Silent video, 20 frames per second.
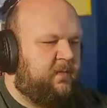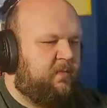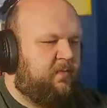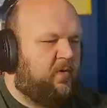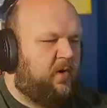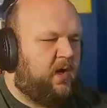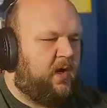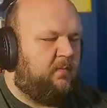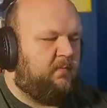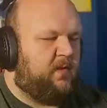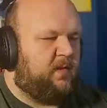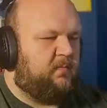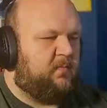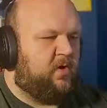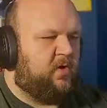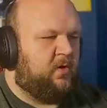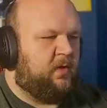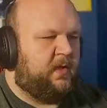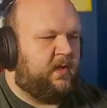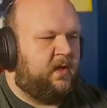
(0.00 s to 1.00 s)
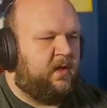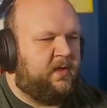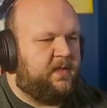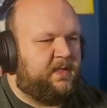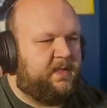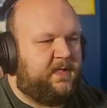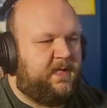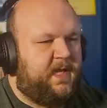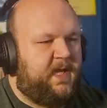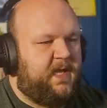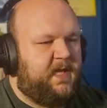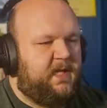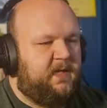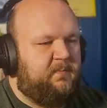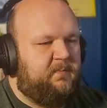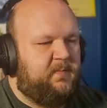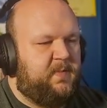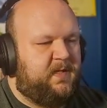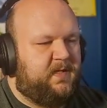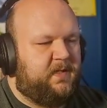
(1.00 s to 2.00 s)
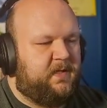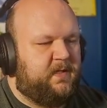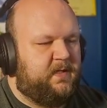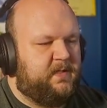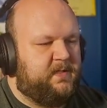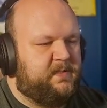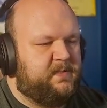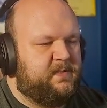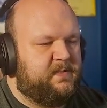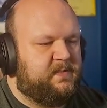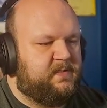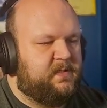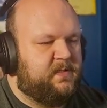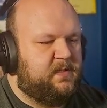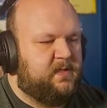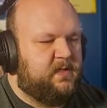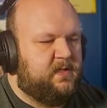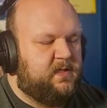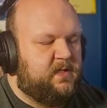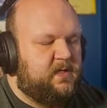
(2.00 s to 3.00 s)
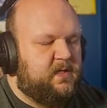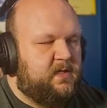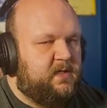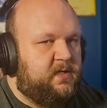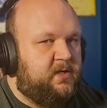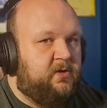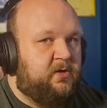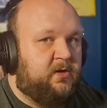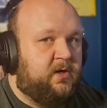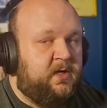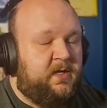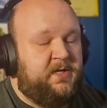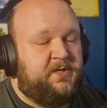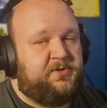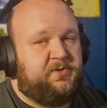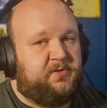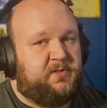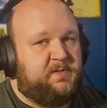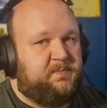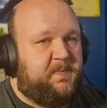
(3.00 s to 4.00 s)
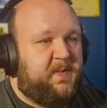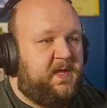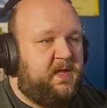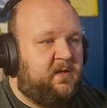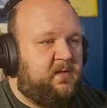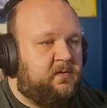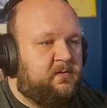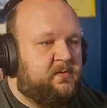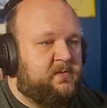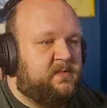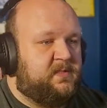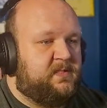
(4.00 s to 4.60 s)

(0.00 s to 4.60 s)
problem early on in the game, because your initial spells